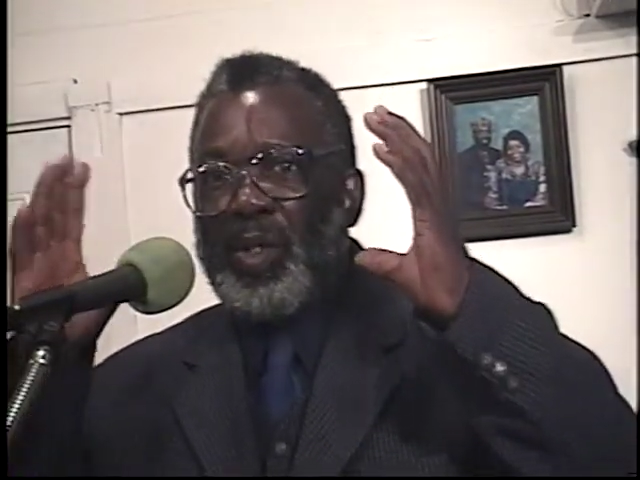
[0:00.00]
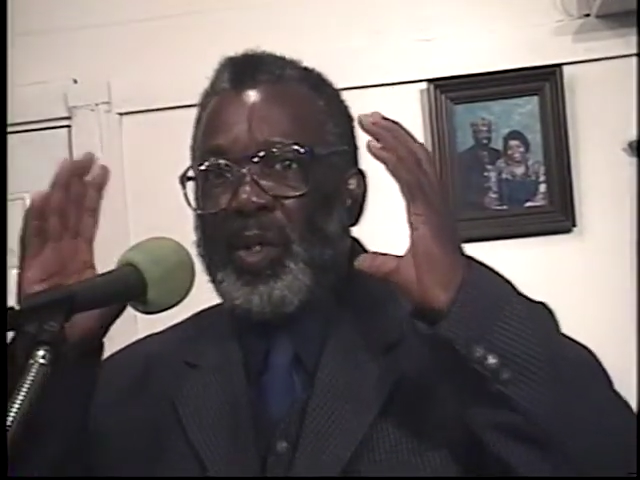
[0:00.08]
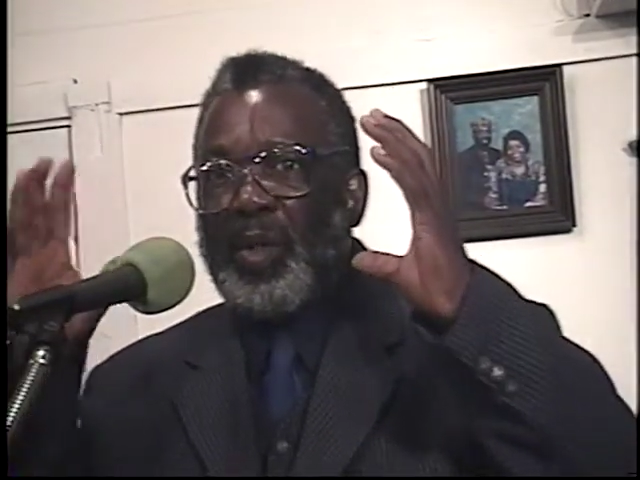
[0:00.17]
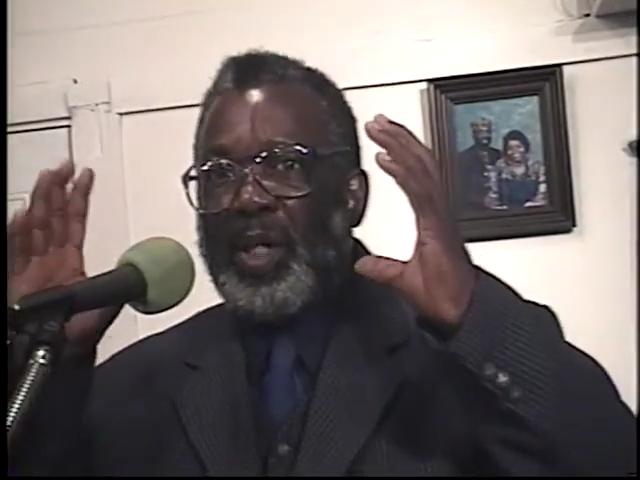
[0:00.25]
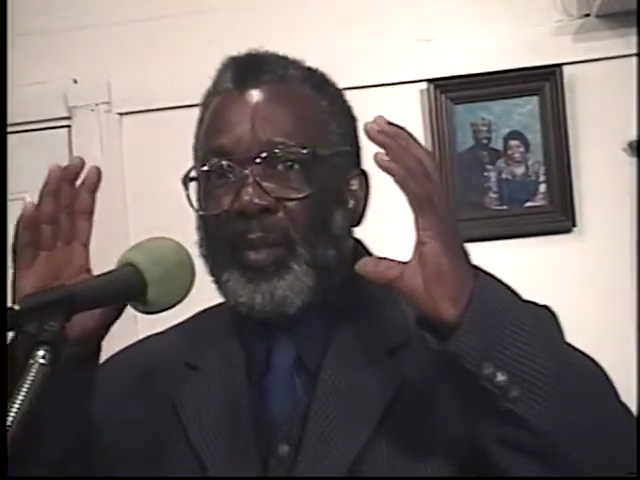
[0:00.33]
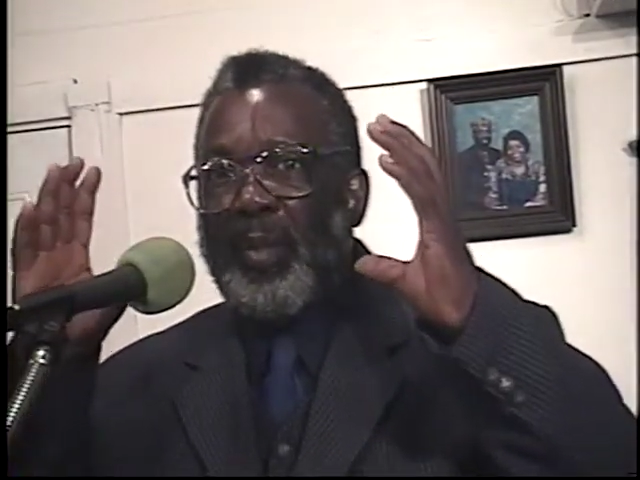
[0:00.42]

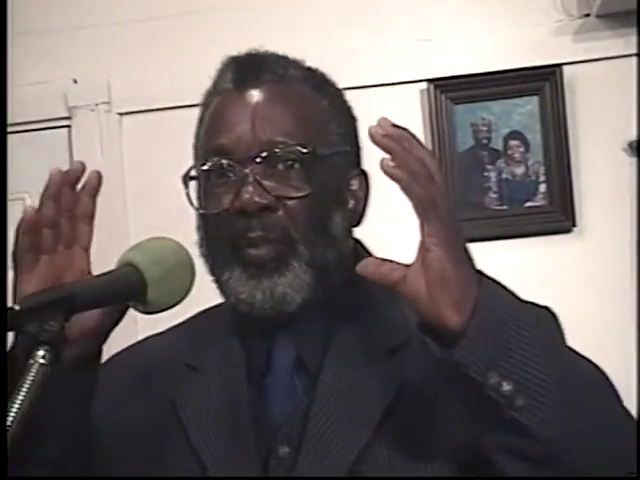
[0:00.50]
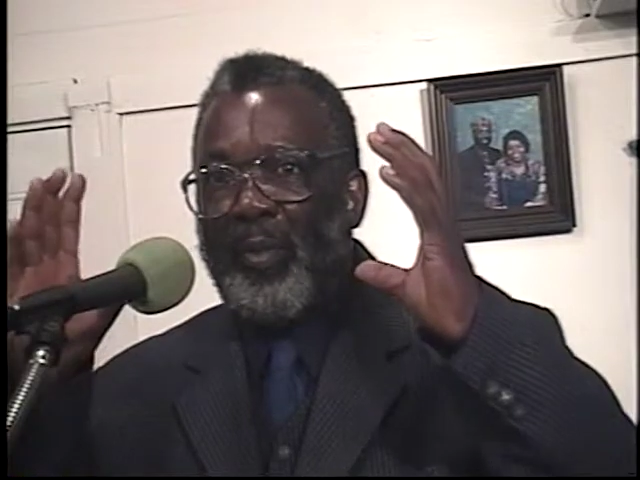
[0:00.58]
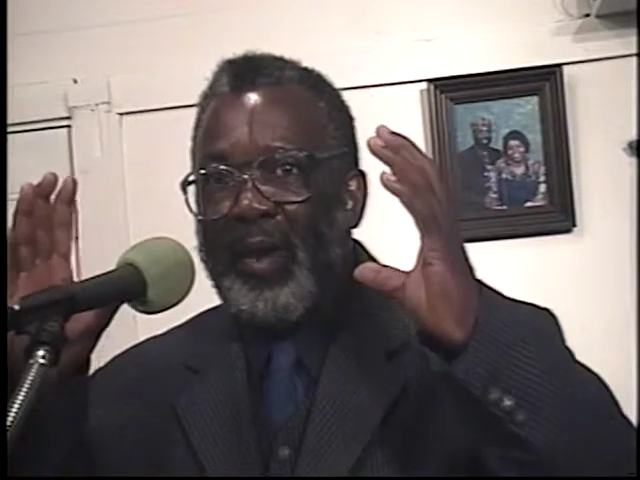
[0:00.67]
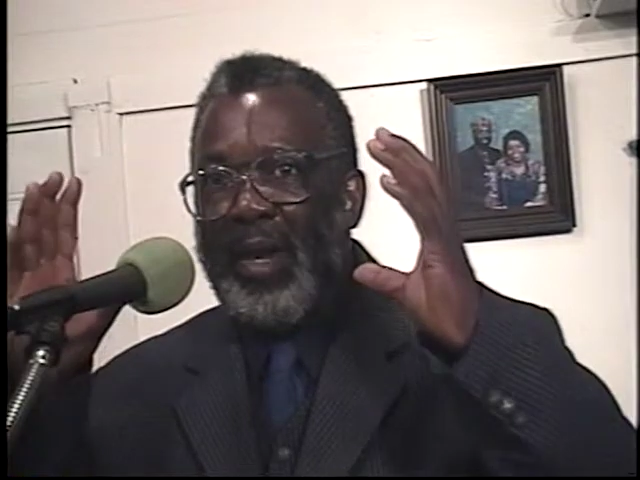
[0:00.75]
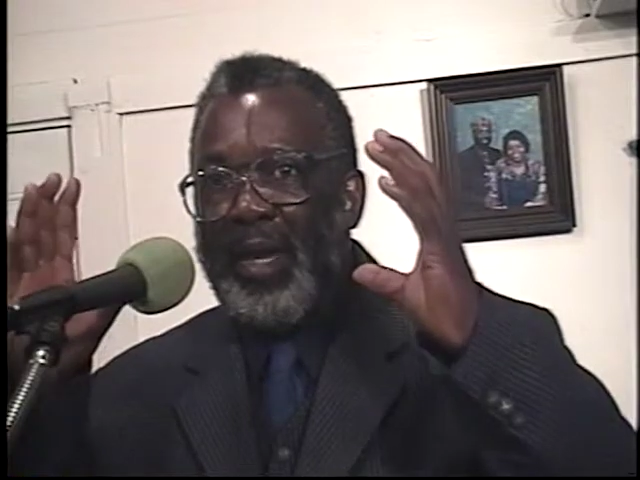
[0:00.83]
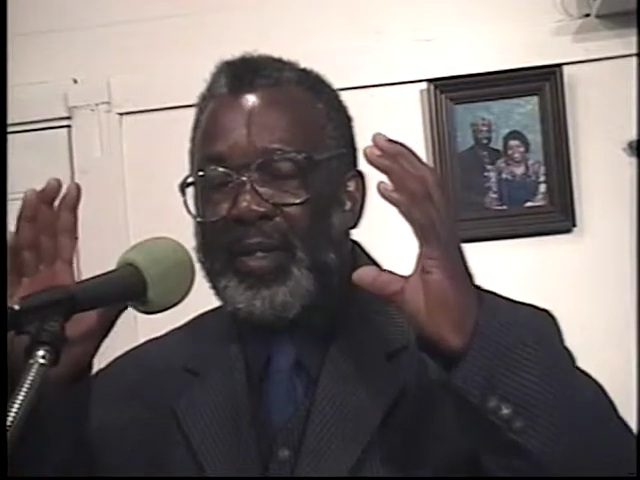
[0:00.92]
use our
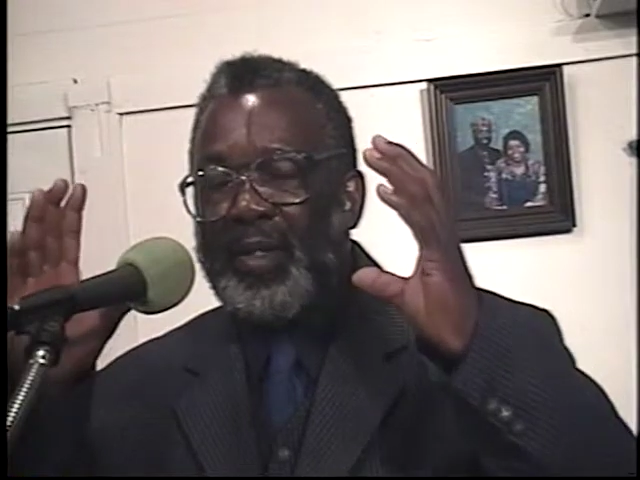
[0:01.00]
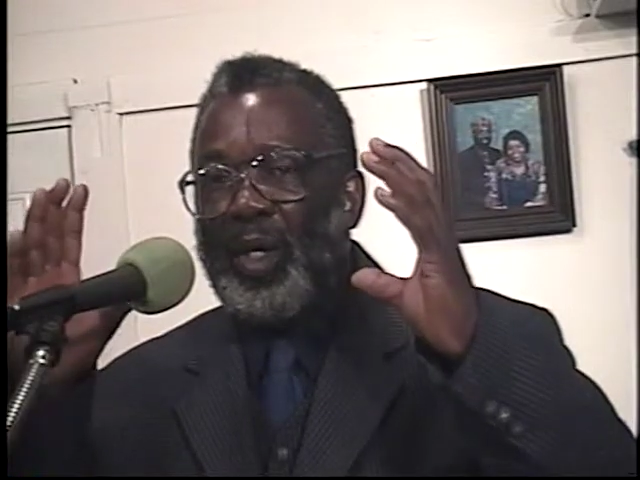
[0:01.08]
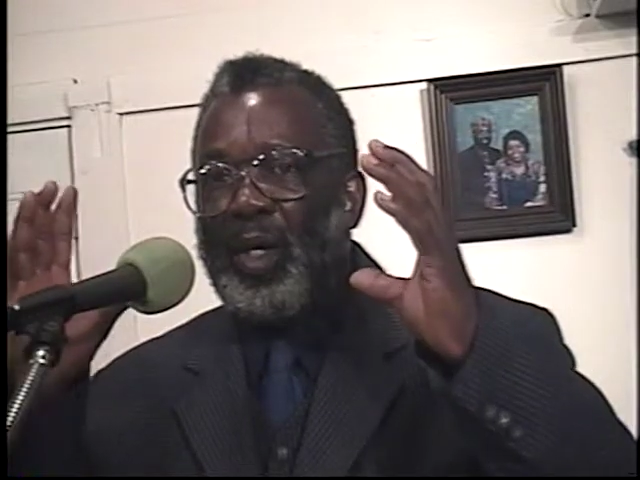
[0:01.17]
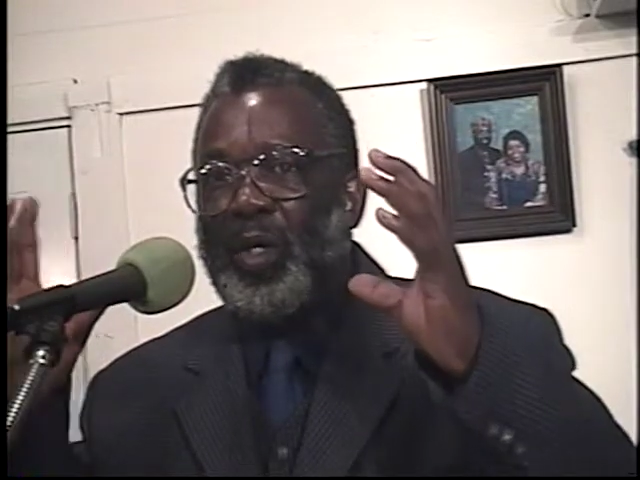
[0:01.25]
brains,